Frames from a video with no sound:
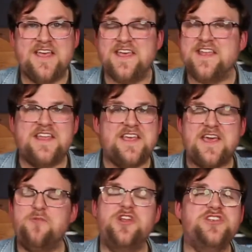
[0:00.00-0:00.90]

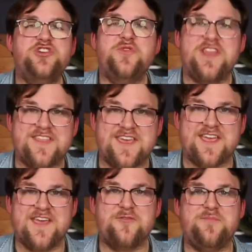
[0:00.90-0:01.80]
It wouldn't do
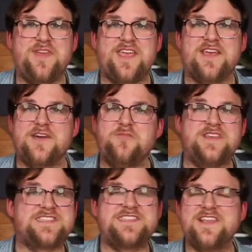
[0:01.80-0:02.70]
anything. It would
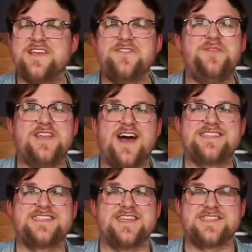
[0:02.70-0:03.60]
be silly. It would be
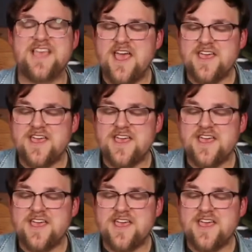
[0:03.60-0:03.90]
nonsense.